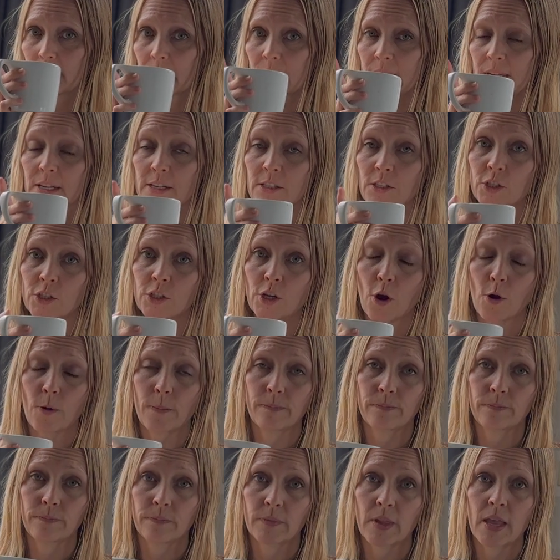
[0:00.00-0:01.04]
So,
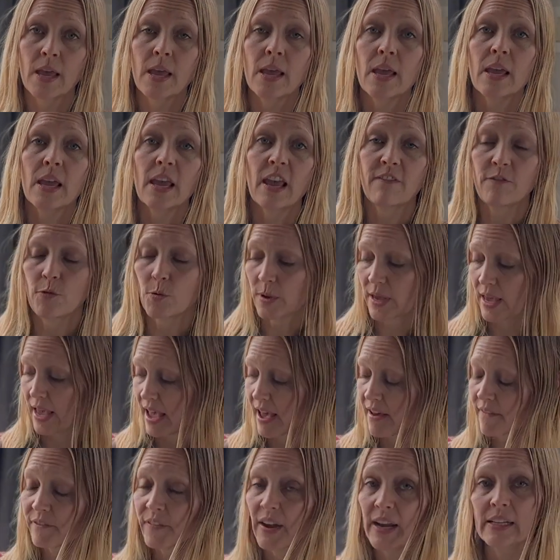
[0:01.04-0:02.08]
if you
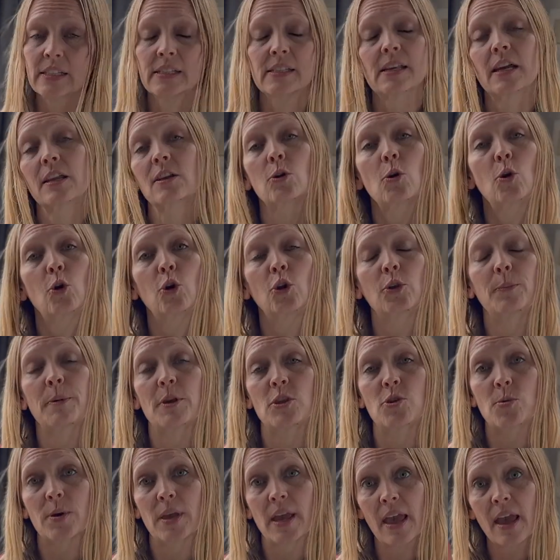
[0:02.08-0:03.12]
can't find sun gold, but
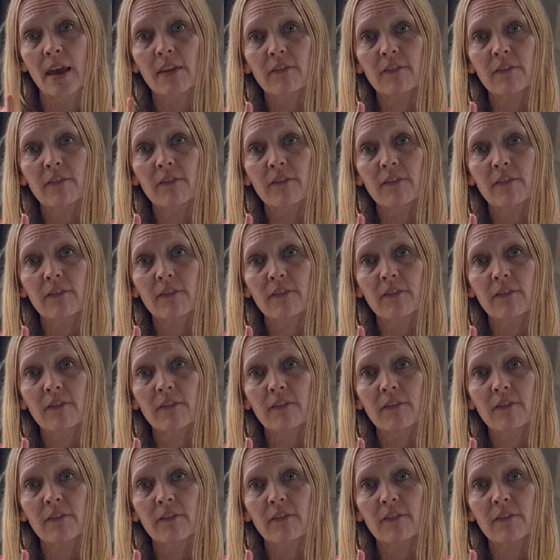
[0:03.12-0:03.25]
you can